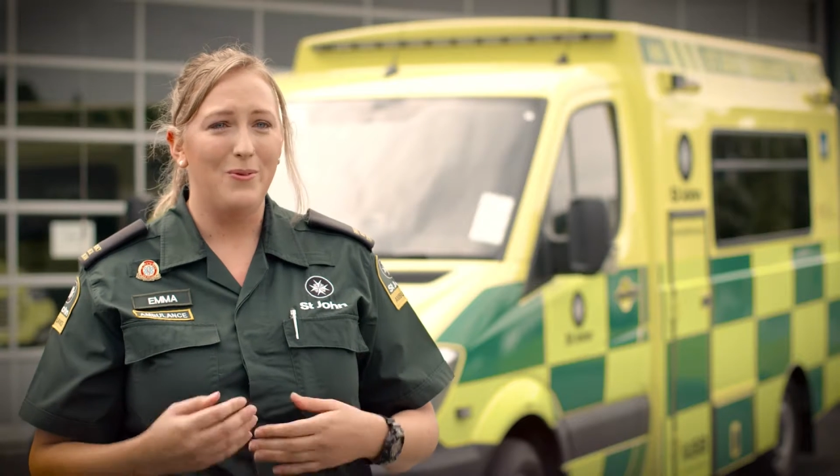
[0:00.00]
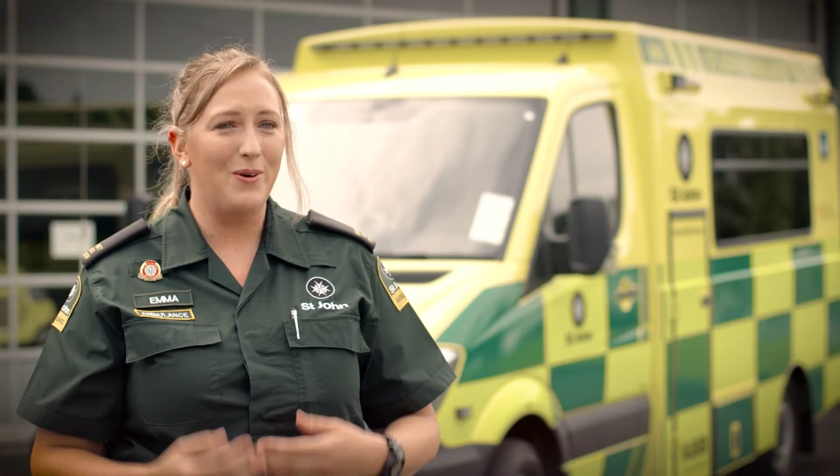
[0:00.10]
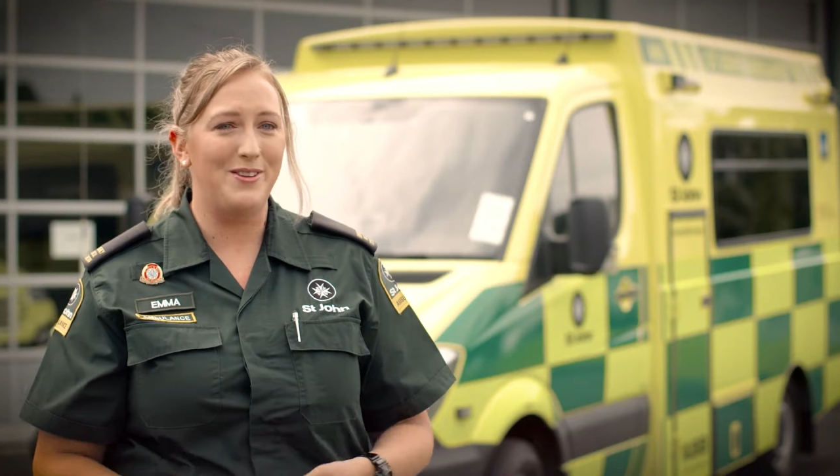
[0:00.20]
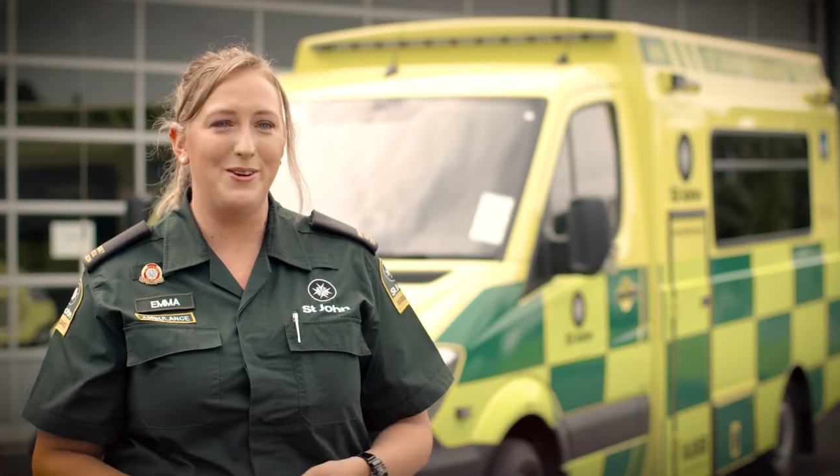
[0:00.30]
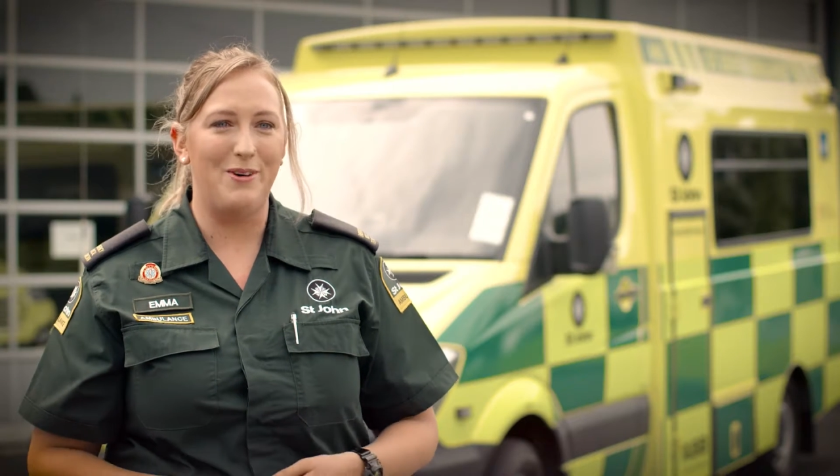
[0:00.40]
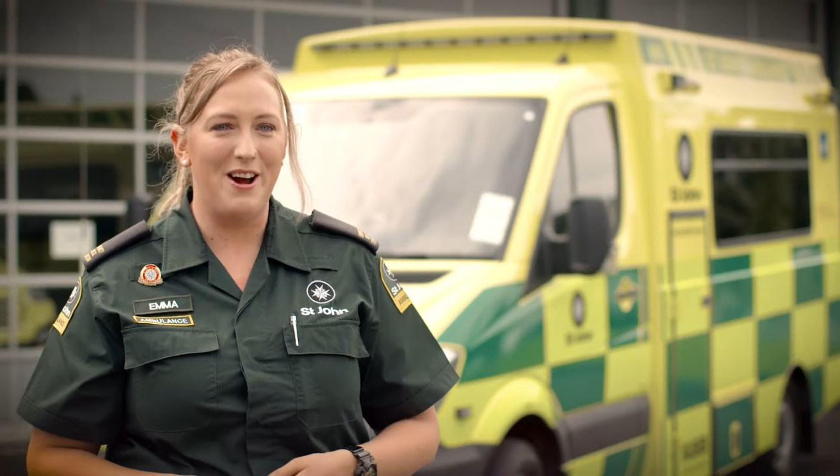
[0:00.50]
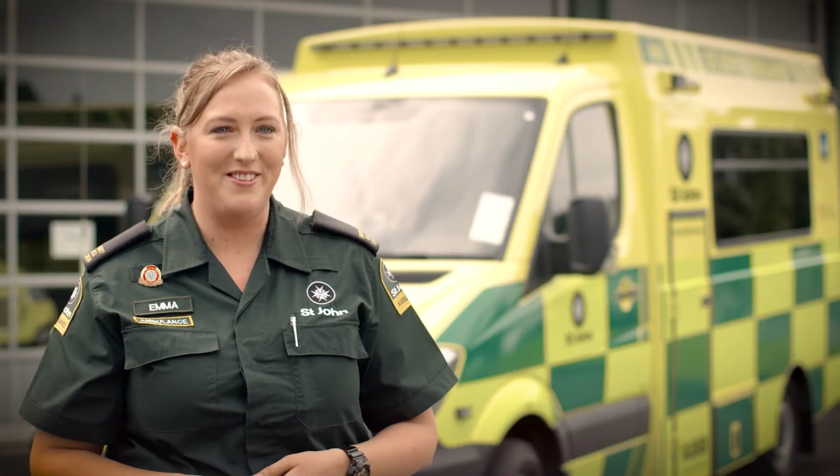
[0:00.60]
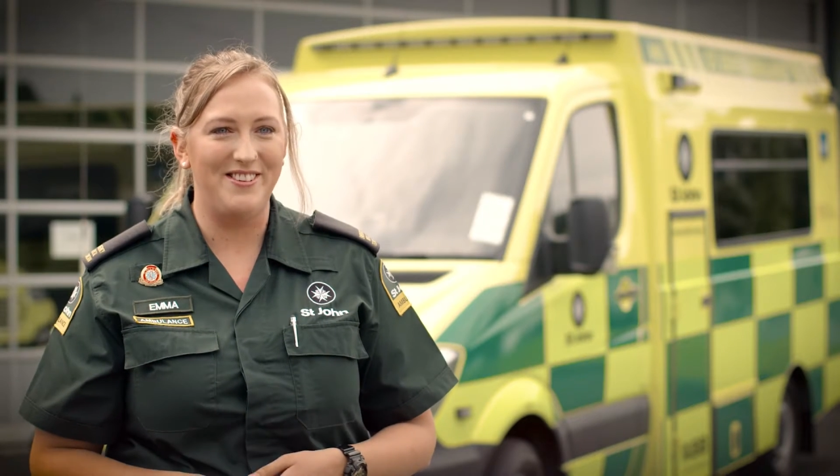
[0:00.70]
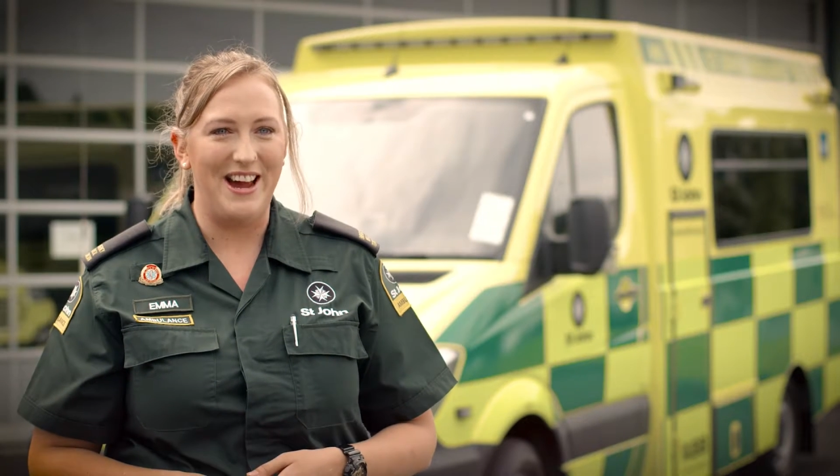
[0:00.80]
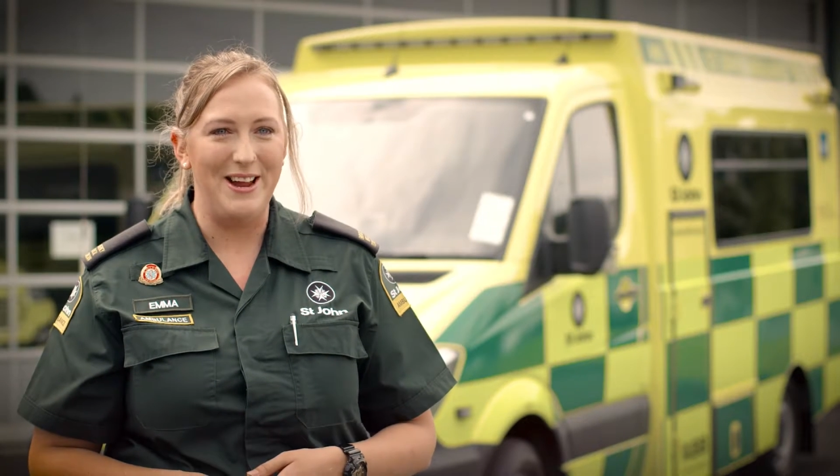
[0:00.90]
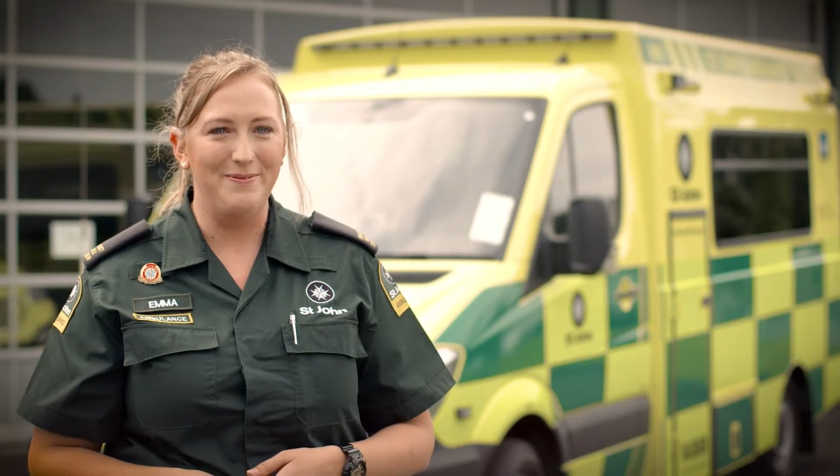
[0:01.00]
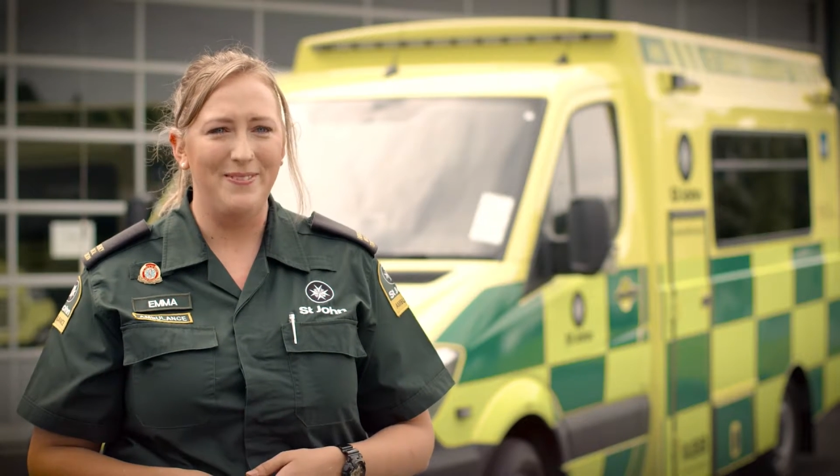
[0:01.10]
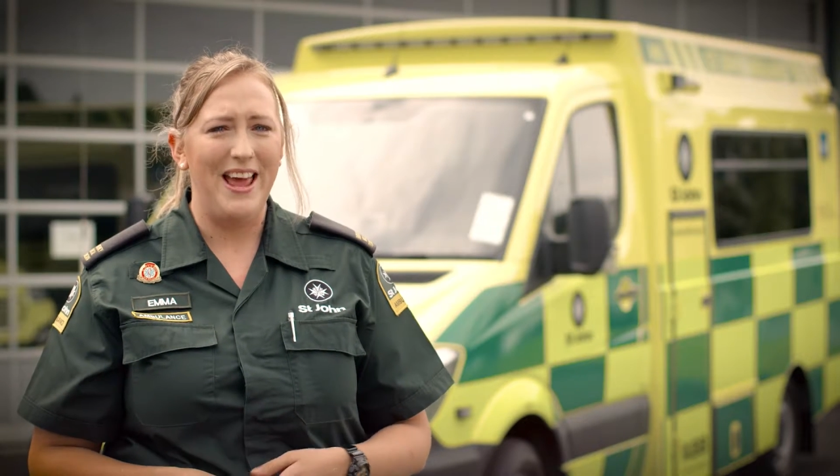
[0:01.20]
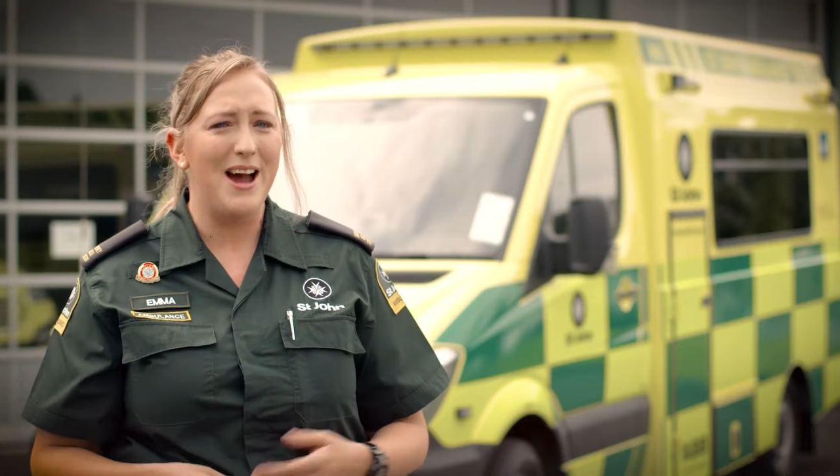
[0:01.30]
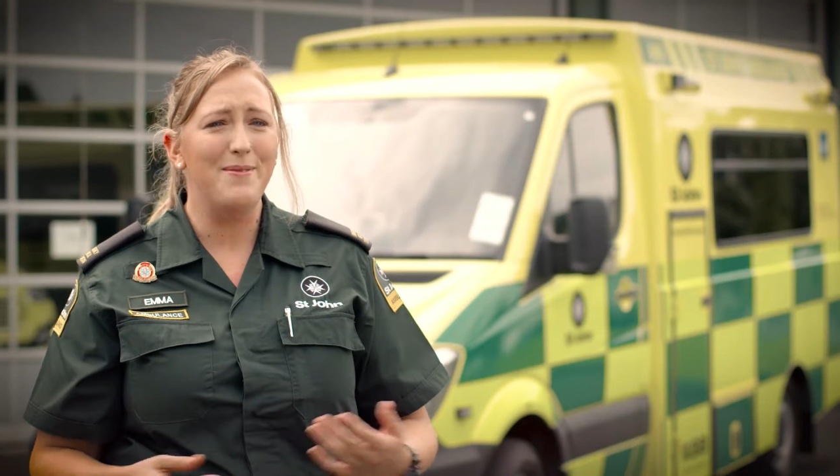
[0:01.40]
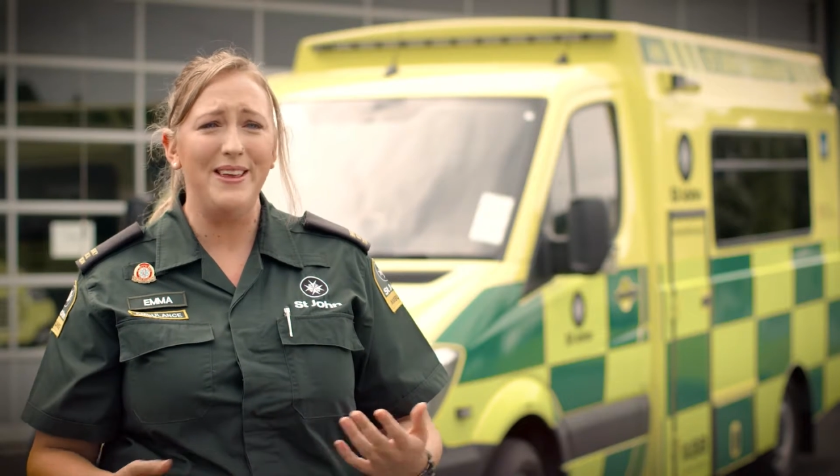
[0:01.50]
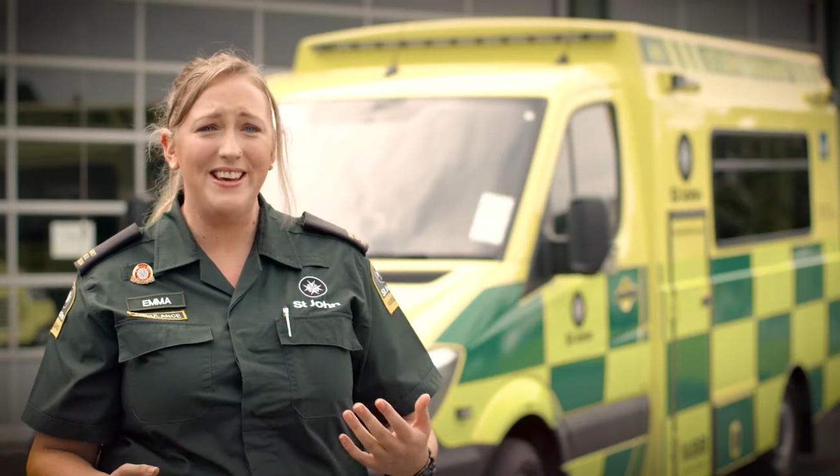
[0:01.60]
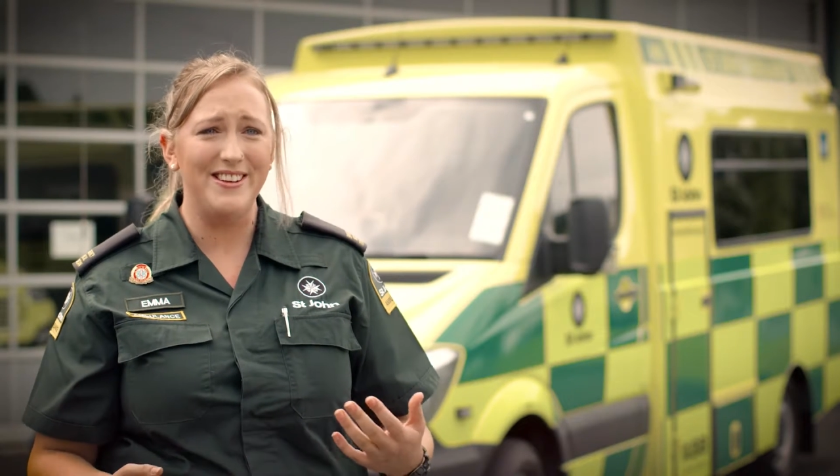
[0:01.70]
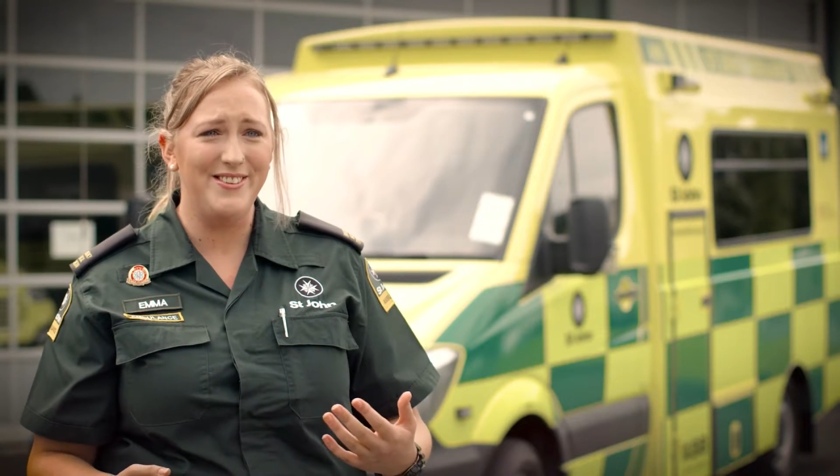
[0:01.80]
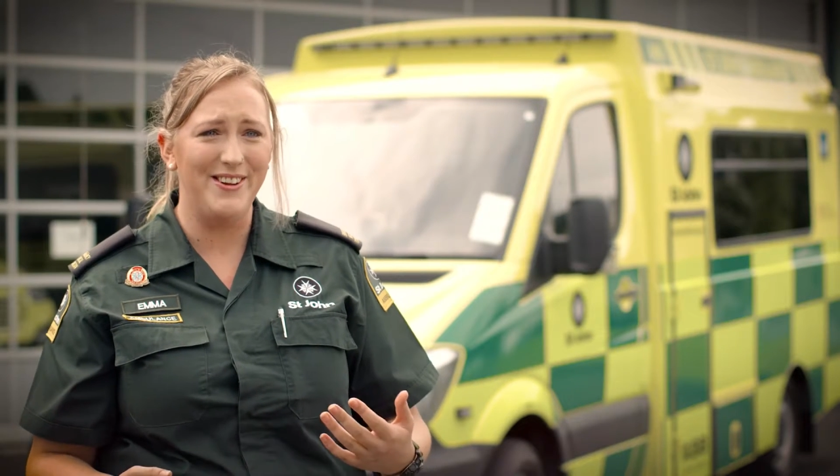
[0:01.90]
What's your wife's name? How many
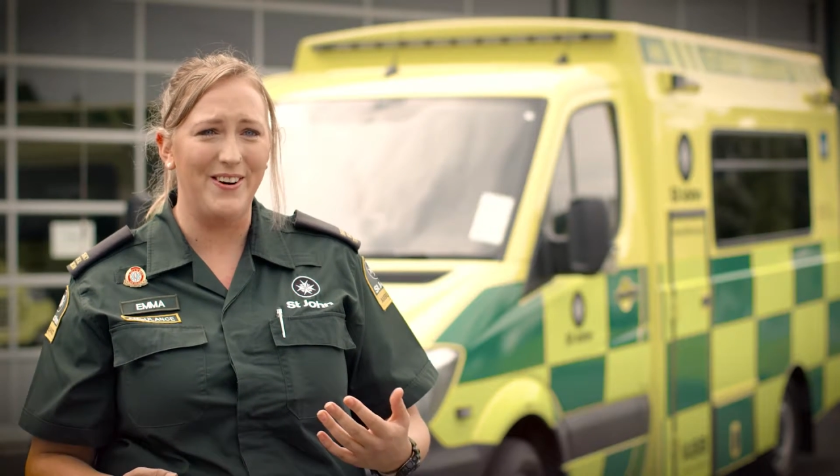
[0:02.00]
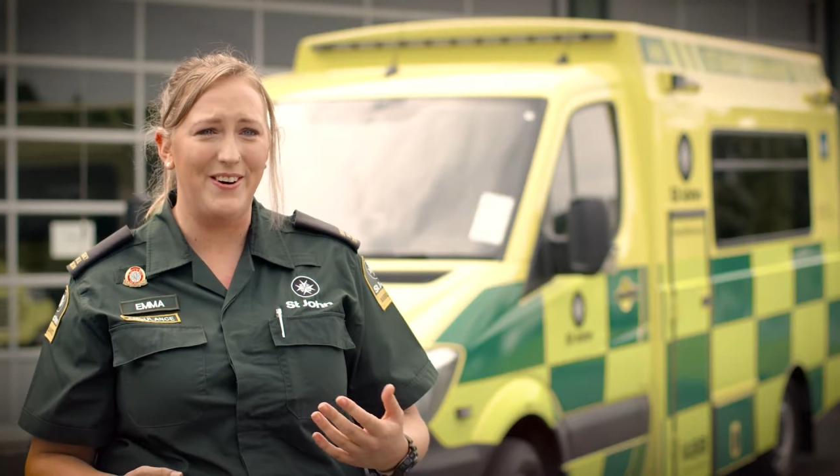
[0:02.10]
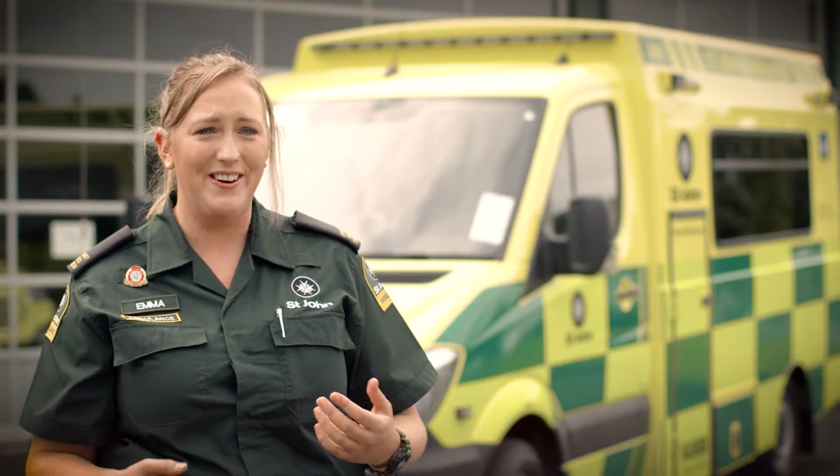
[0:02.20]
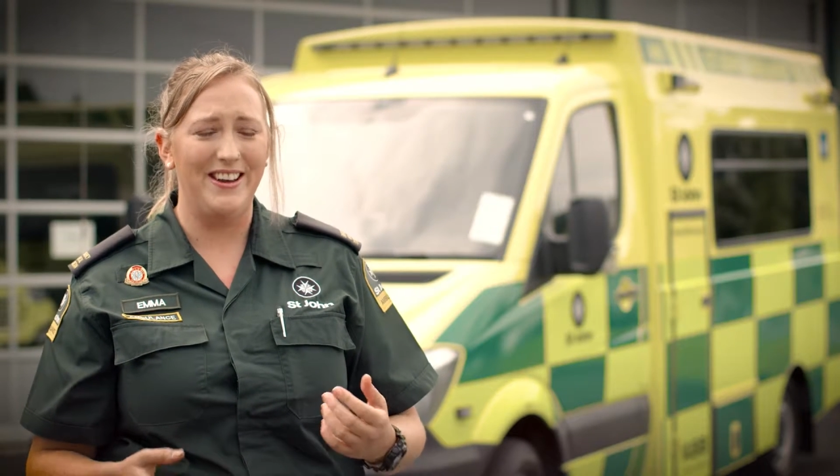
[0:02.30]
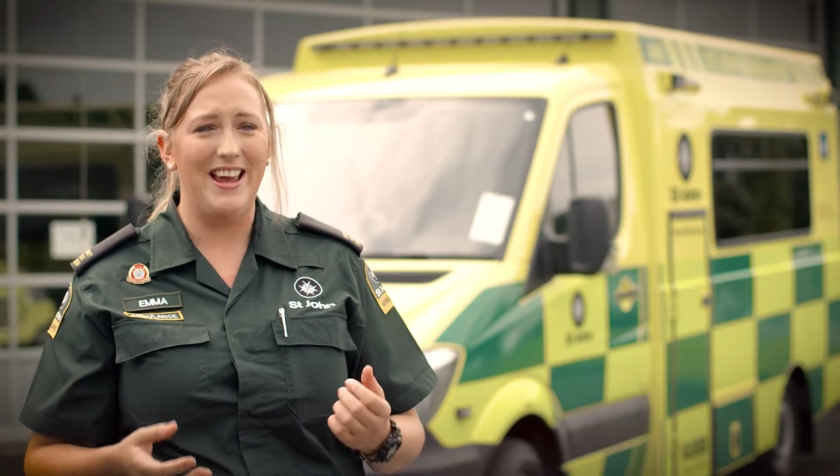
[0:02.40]
kids you got?